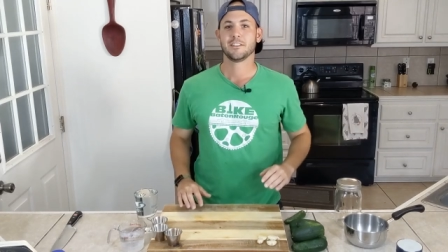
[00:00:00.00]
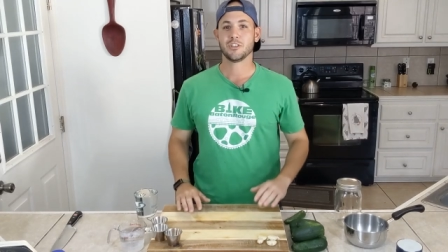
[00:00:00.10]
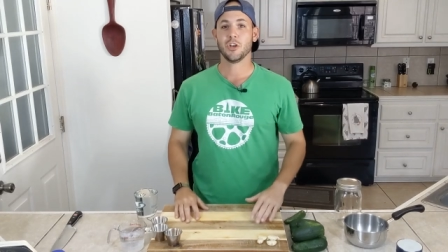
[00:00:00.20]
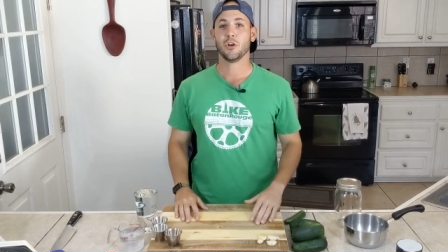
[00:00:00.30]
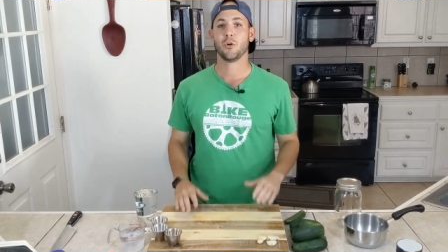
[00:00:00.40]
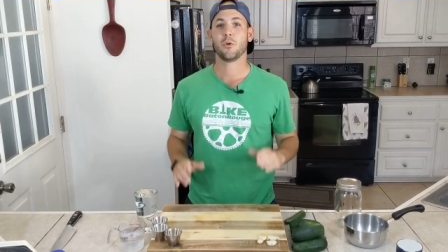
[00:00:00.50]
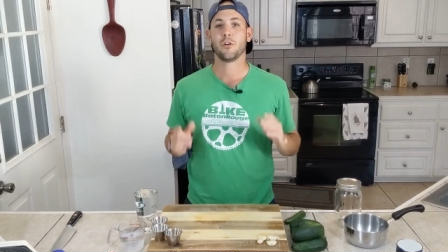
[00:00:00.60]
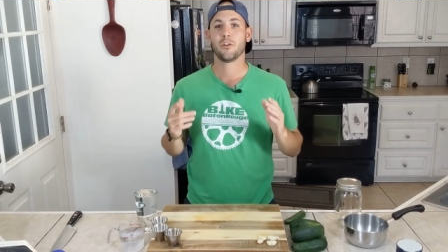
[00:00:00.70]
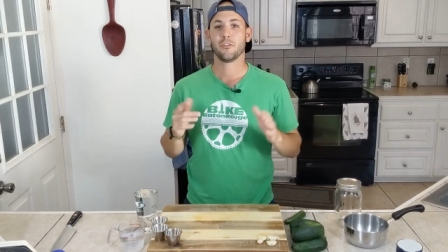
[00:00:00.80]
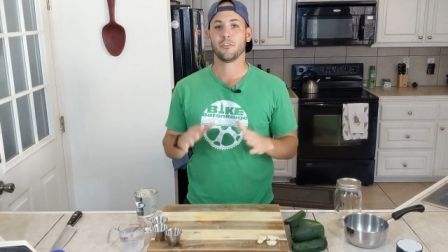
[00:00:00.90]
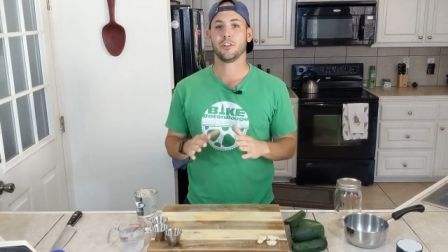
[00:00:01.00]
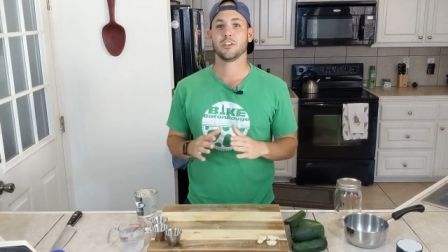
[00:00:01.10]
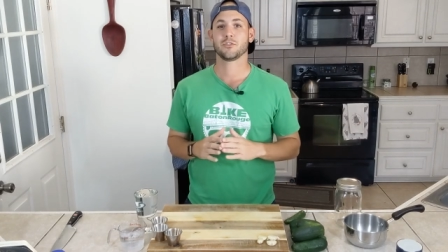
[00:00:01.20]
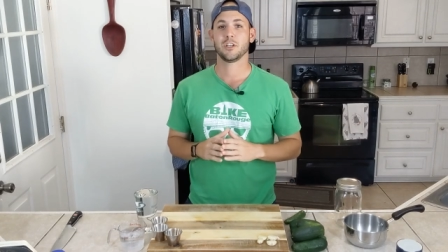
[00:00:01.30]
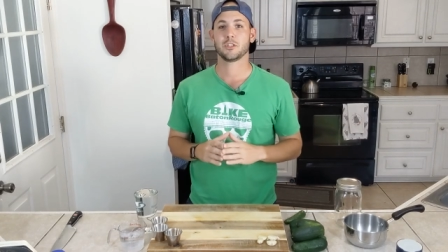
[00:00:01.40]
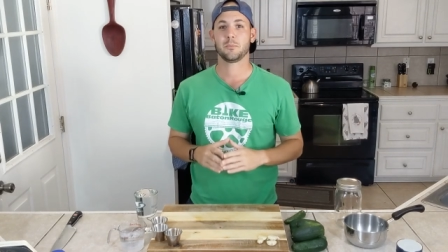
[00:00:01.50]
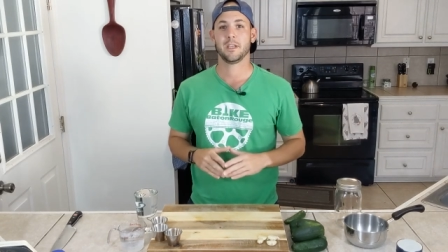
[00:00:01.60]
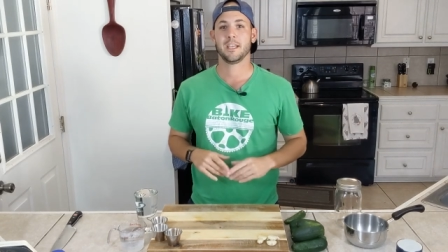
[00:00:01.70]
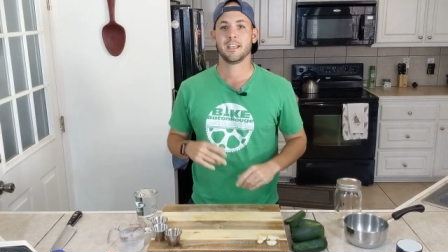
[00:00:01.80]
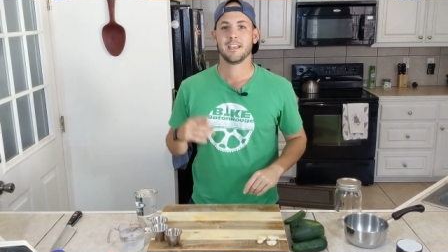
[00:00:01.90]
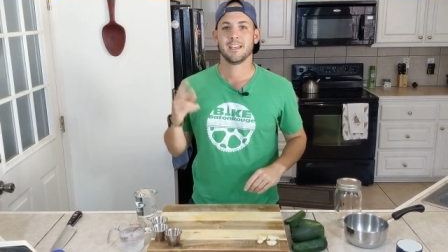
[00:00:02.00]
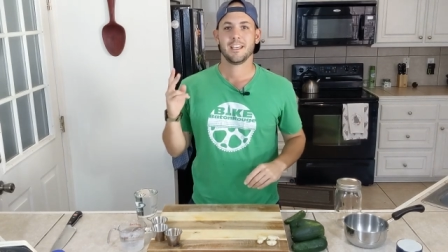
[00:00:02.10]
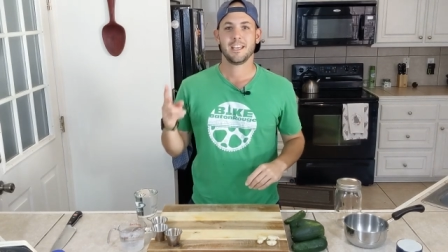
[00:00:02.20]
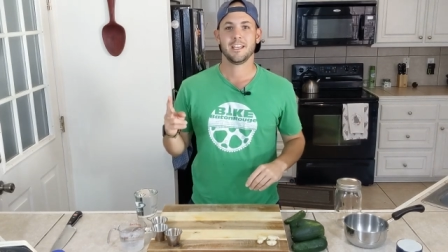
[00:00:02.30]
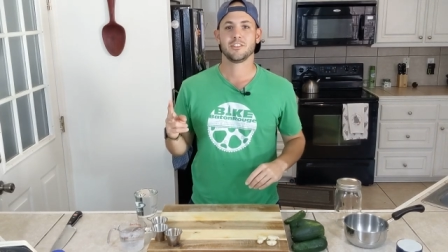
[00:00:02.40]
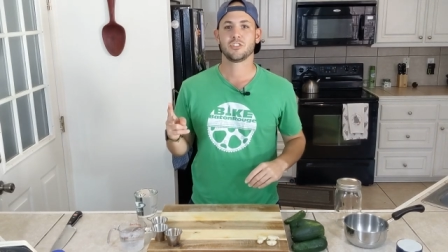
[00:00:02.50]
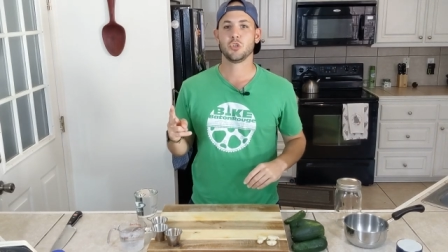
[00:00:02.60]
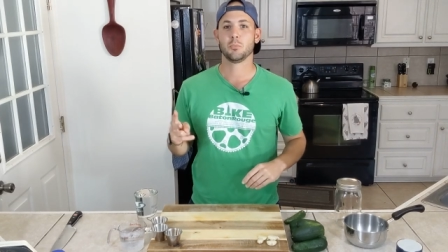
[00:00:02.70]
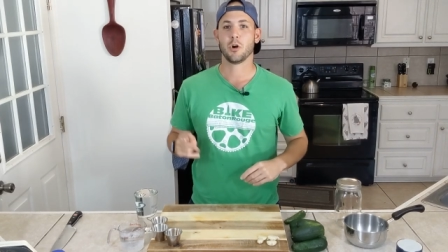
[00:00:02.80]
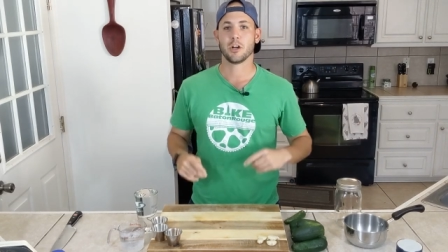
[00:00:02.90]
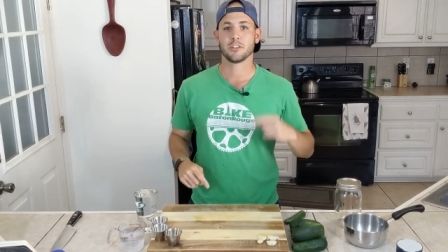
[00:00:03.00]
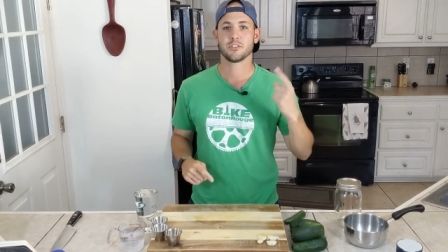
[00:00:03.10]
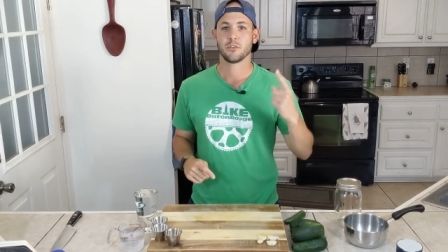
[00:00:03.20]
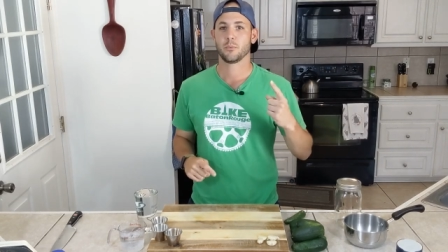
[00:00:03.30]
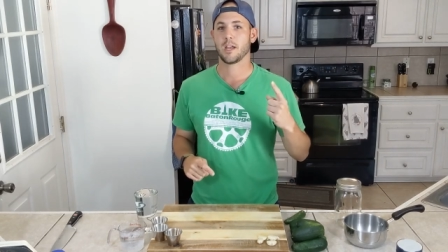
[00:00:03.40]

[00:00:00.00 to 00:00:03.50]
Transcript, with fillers: So for this recipe, it's two parts.